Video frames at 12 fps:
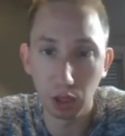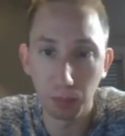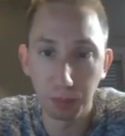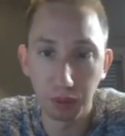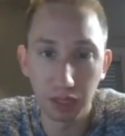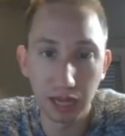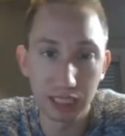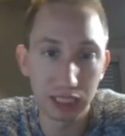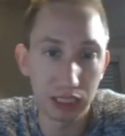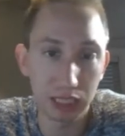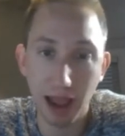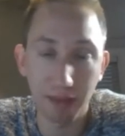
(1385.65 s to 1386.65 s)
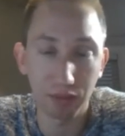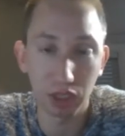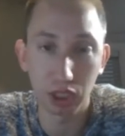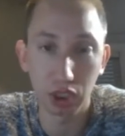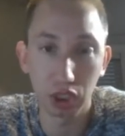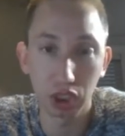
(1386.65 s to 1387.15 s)
pretty nice
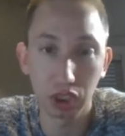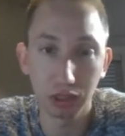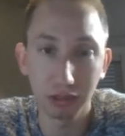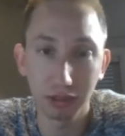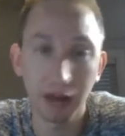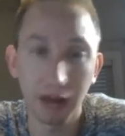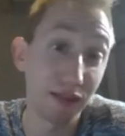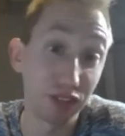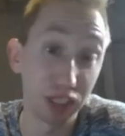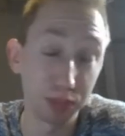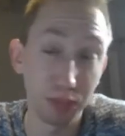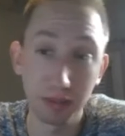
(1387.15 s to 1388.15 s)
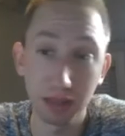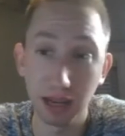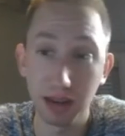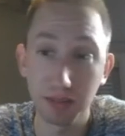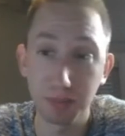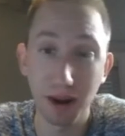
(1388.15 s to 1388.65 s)
average, not average, but
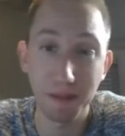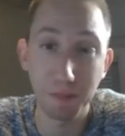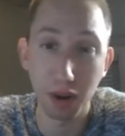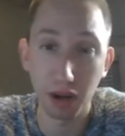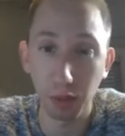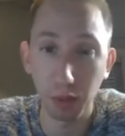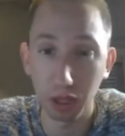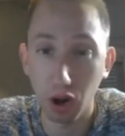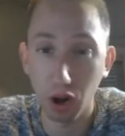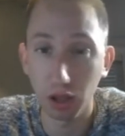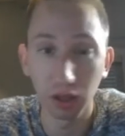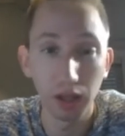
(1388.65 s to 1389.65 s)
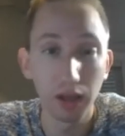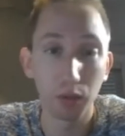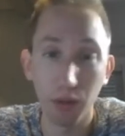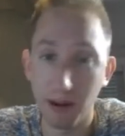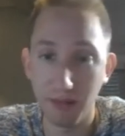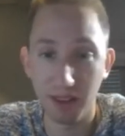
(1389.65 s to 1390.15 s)
kind of bread and butter, I would call
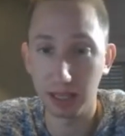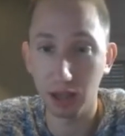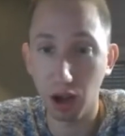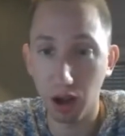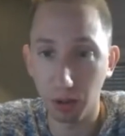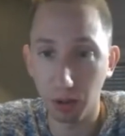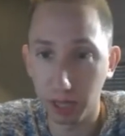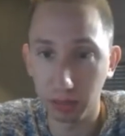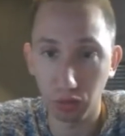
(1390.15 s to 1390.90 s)
renovated condo, right?